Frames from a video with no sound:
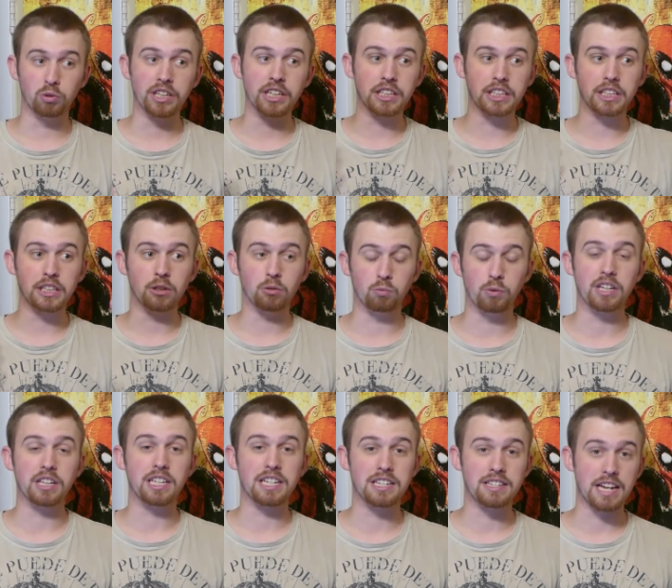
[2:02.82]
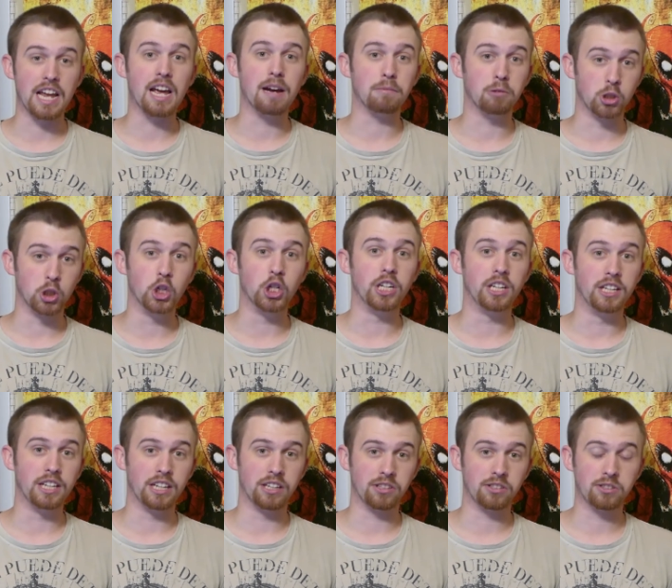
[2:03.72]
really, really damn good
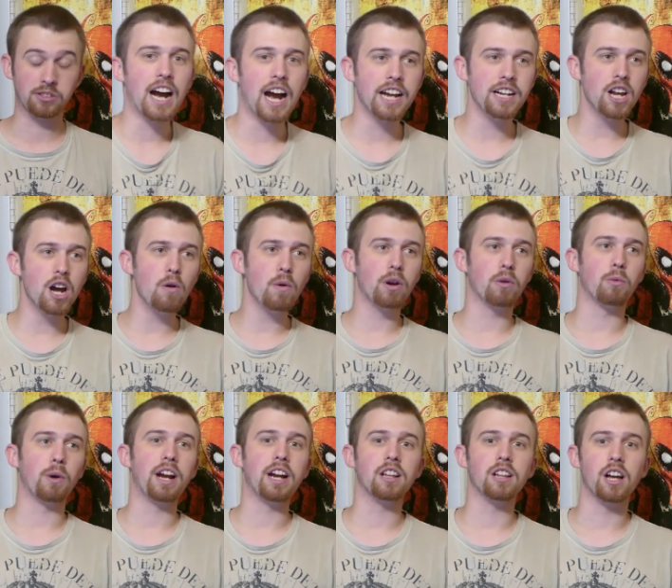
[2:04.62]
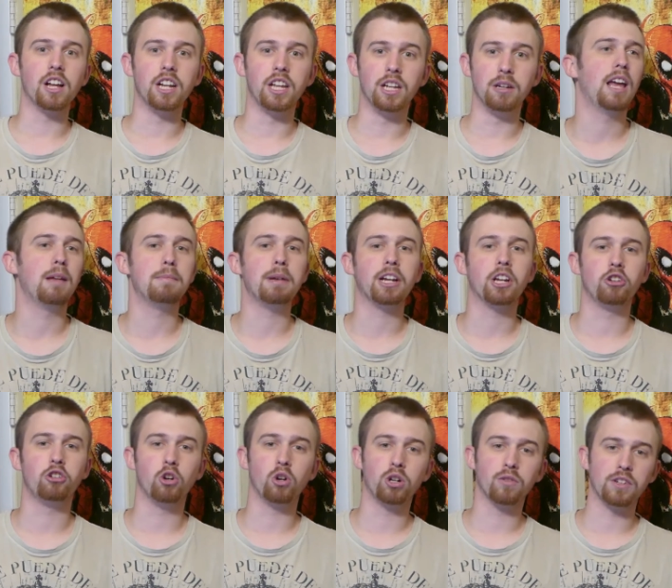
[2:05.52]
in this. I know we rail on him and make
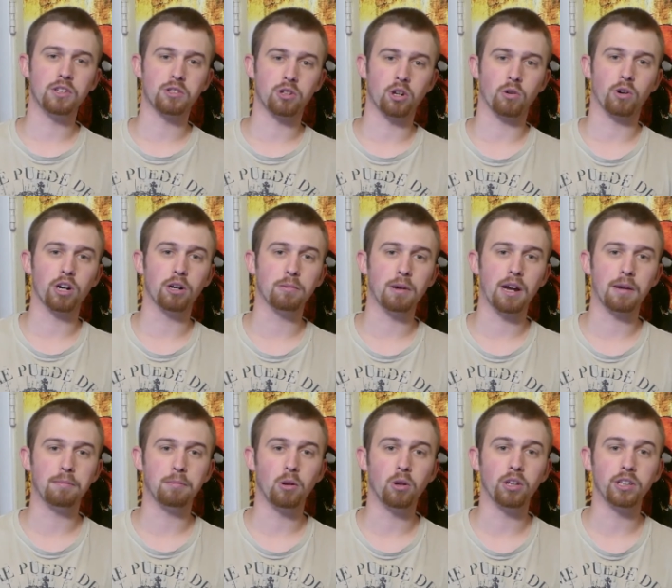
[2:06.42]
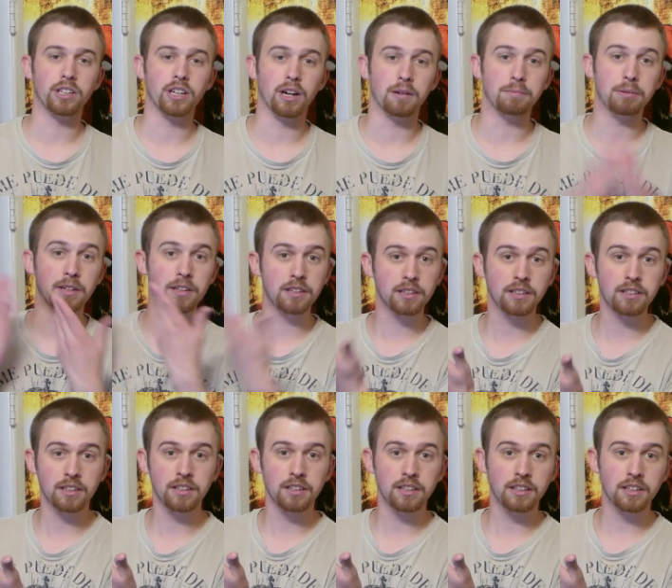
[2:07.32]
a joke of his career by pulling up.
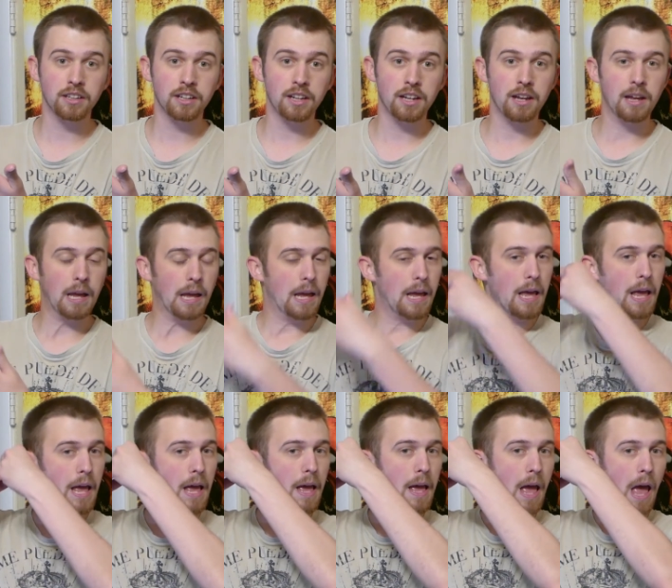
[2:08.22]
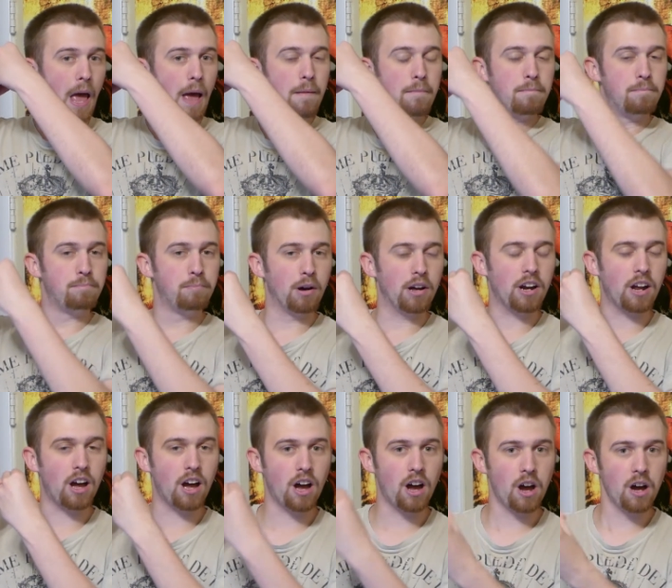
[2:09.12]
Whoa. But
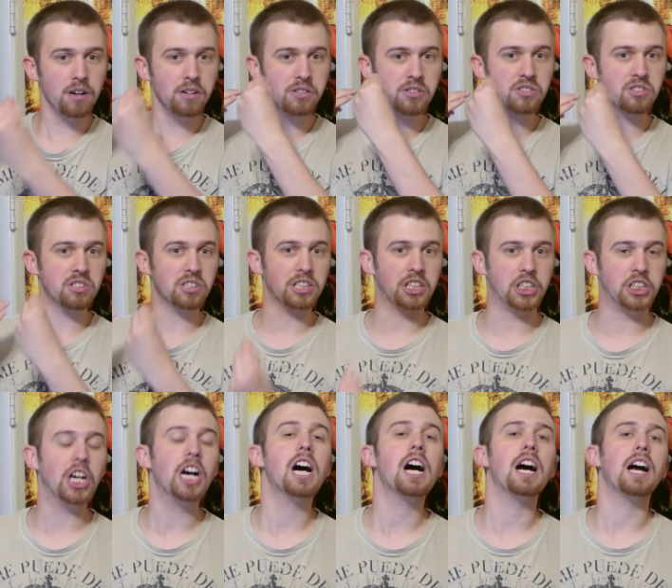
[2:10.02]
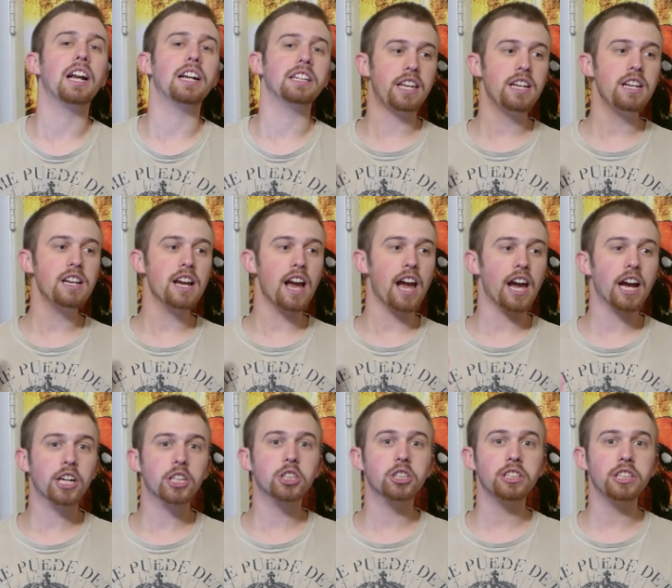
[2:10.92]
honest to God, he
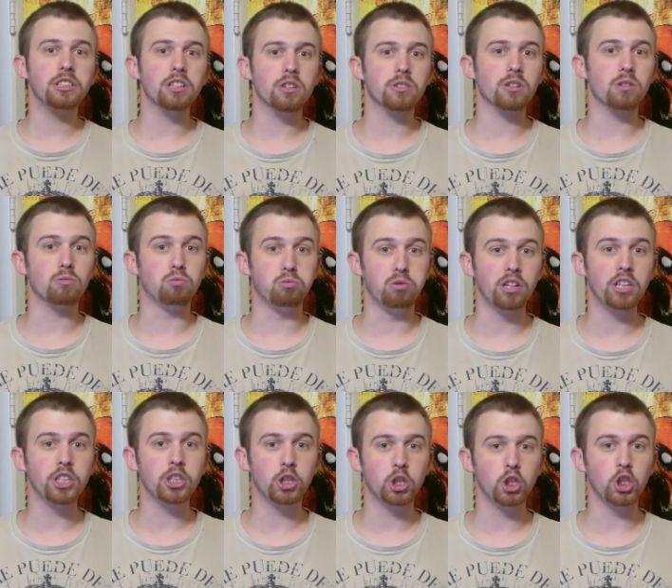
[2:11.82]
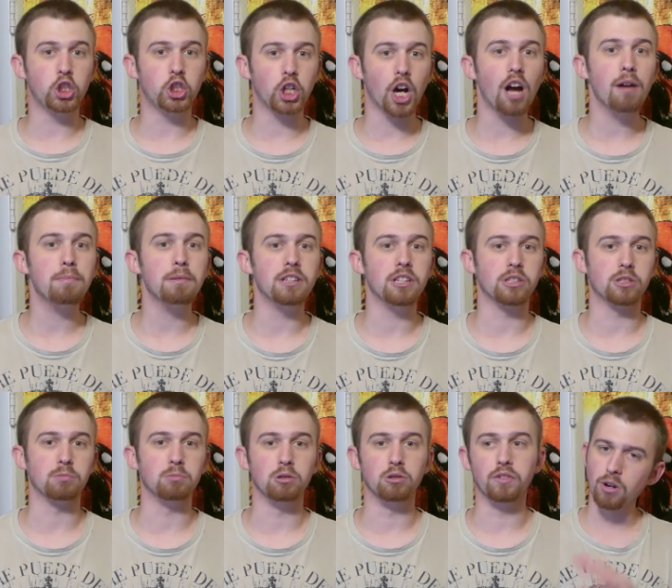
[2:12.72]
actually does a really good job in
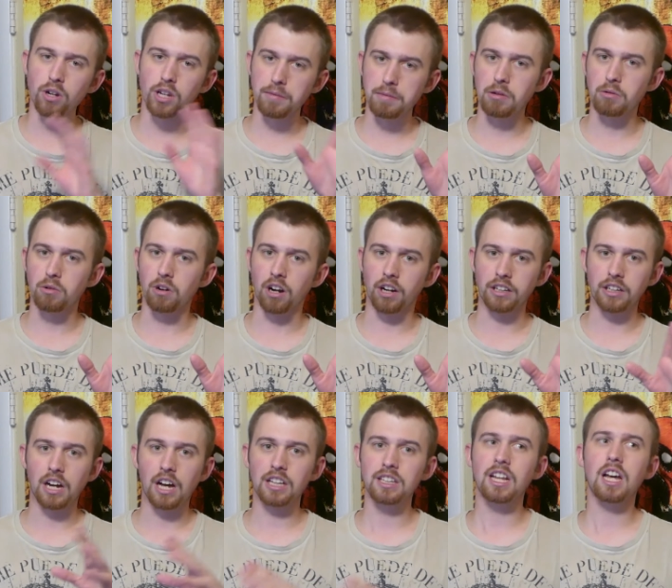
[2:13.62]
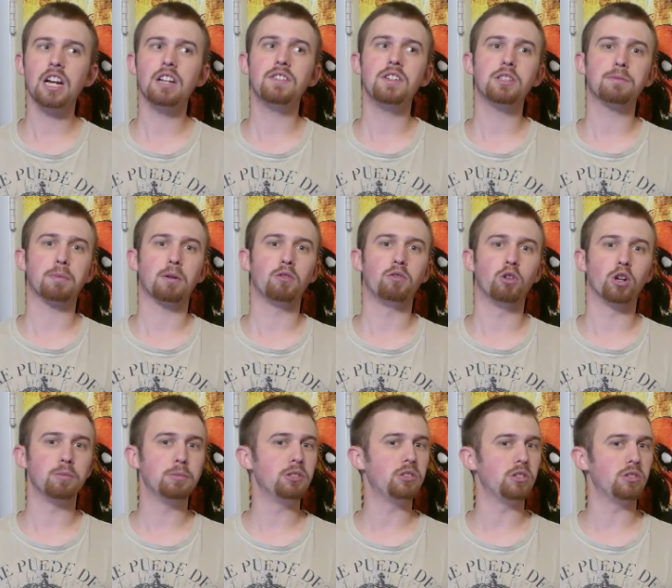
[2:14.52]
this movie. Don't get me wrong, a lot of his
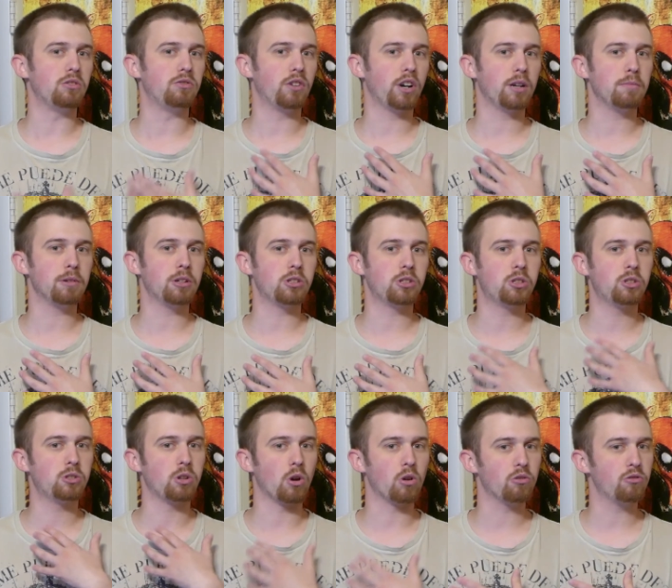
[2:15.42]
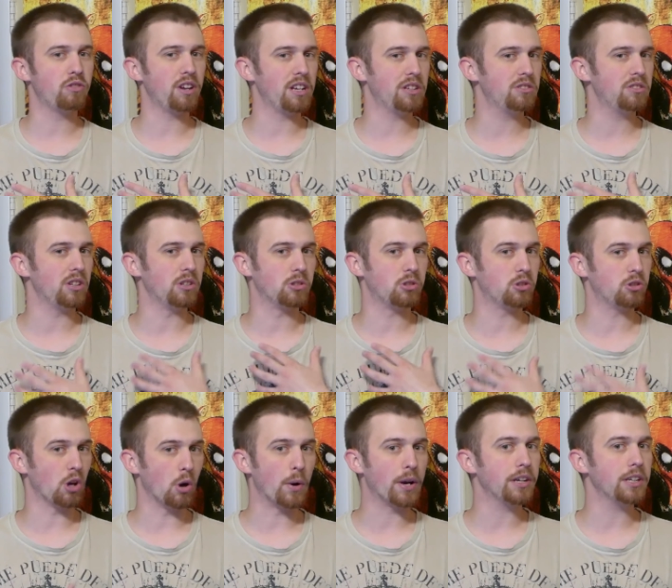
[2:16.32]
performance is very much stone-faced and
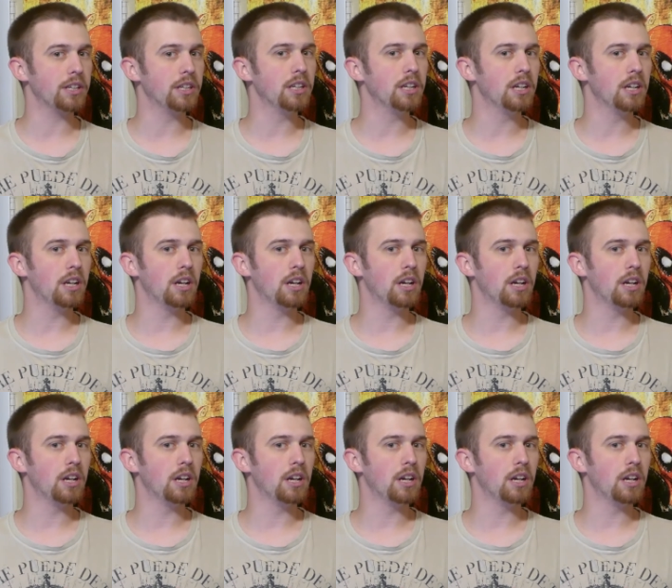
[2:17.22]
stoic,